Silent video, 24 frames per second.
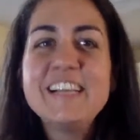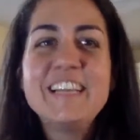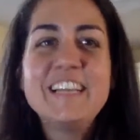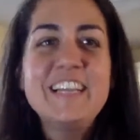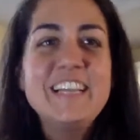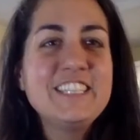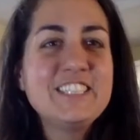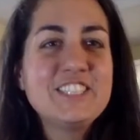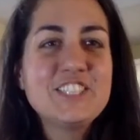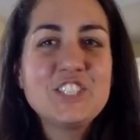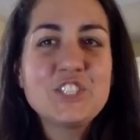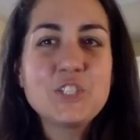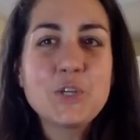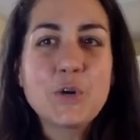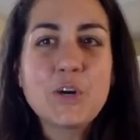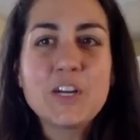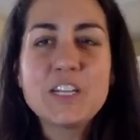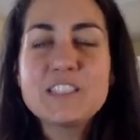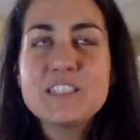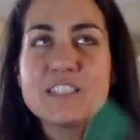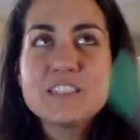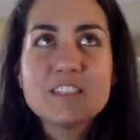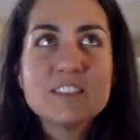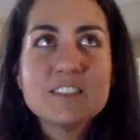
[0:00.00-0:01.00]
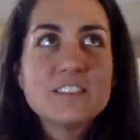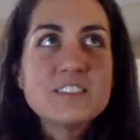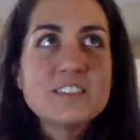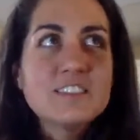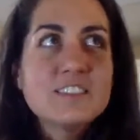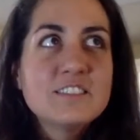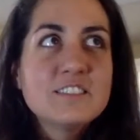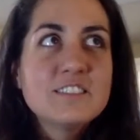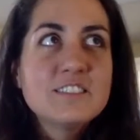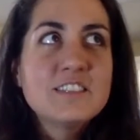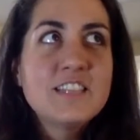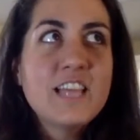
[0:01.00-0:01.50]
In short,
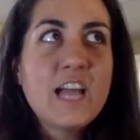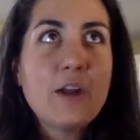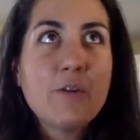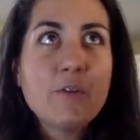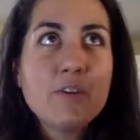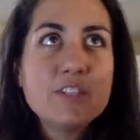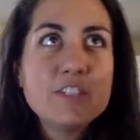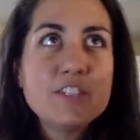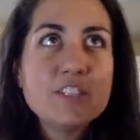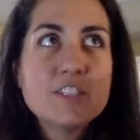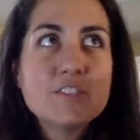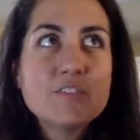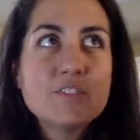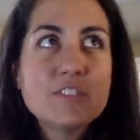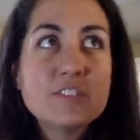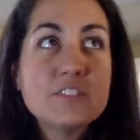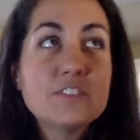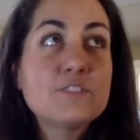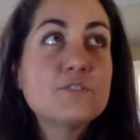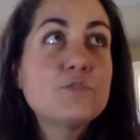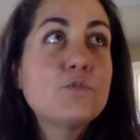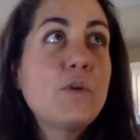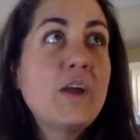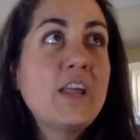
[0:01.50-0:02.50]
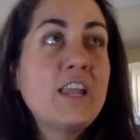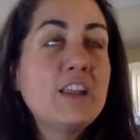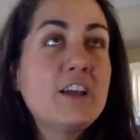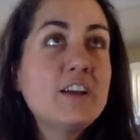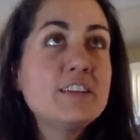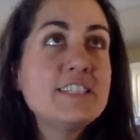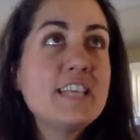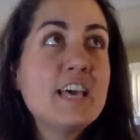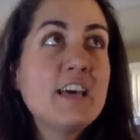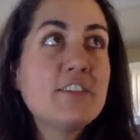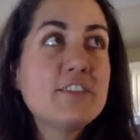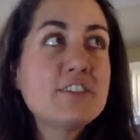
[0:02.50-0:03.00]
weight
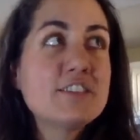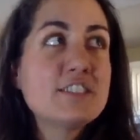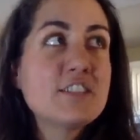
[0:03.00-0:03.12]
loss health